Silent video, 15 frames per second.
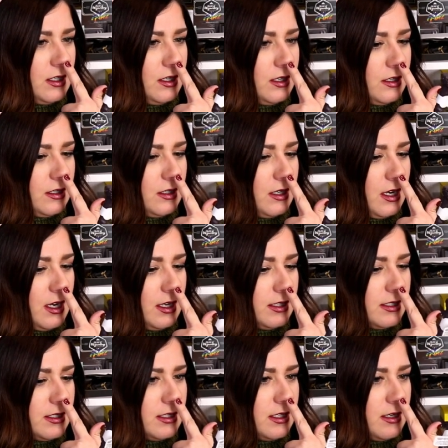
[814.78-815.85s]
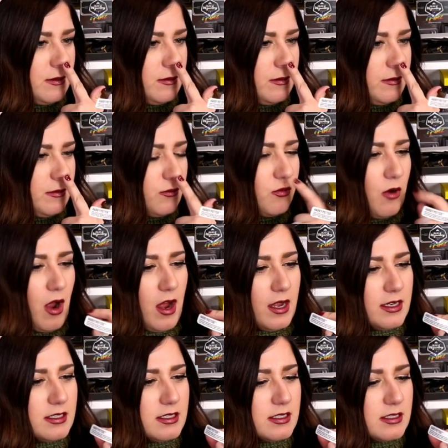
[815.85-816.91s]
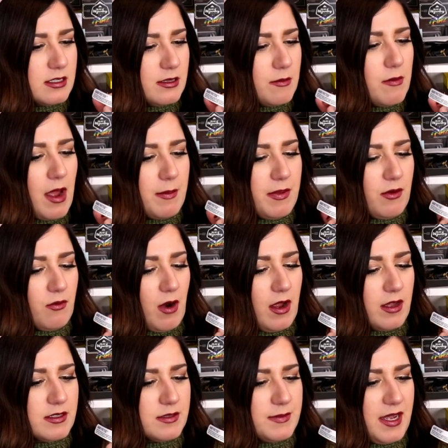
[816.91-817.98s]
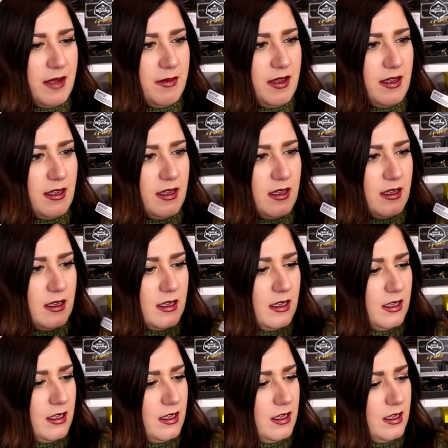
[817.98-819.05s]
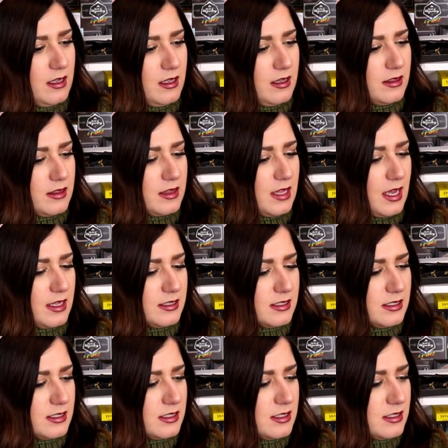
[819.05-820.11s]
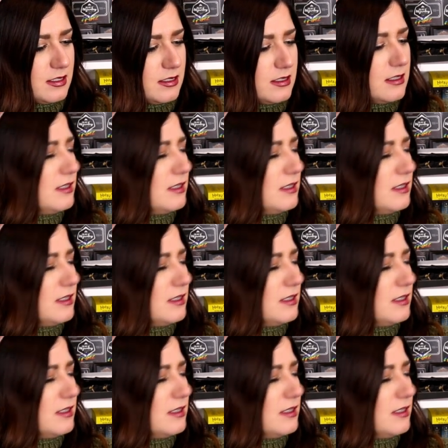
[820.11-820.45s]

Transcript: You're not, um, Ron's? It might be Ron's maybe. That's,